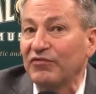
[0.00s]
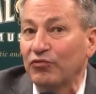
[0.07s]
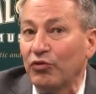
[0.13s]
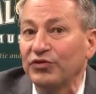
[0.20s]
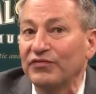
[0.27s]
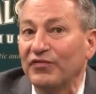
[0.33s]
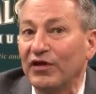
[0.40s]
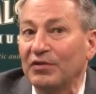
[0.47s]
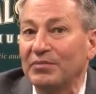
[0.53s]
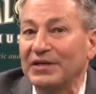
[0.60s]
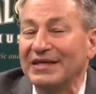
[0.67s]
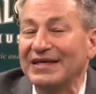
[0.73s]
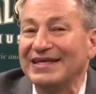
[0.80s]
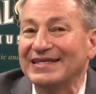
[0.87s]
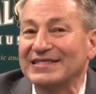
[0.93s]
role
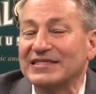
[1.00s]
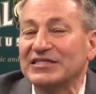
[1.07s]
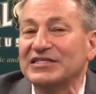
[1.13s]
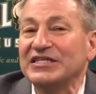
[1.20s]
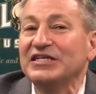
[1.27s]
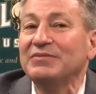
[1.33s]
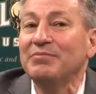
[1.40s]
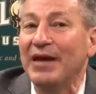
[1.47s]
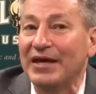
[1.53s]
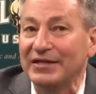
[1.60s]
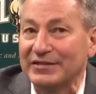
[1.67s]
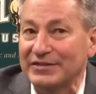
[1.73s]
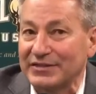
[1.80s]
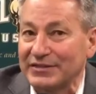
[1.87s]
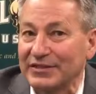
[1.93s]
development is
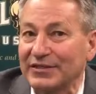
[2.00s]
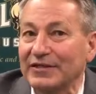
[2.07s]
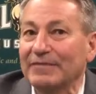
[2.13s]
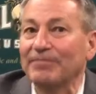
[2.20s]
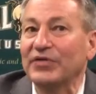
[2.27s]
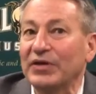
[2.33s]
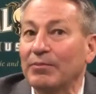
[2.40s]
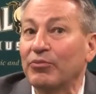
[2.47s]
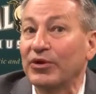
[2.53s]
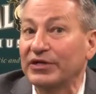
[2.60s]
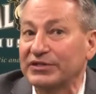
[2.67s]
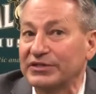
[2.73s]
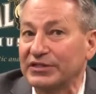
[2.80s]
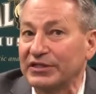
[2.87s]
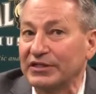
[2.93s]
teammates
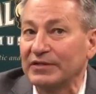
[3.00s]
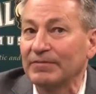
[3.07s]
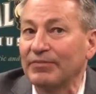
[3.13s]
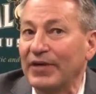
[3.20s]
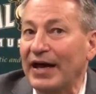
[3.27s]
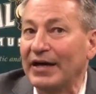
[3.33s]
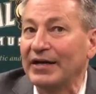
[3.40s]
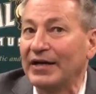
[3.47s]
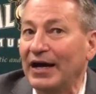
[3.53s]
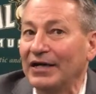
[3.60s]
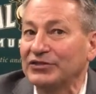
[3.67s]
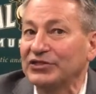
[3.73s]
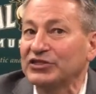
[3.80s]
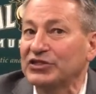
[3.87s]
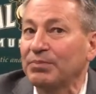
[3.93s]
embracing that,
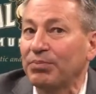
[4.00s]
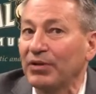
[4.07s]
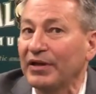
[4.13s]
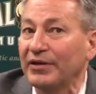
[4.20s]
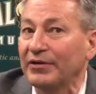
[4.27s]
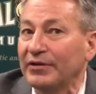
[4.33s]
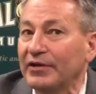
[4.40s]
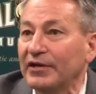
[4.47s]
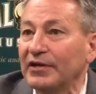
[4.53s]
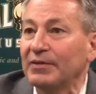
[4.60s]
not just the player,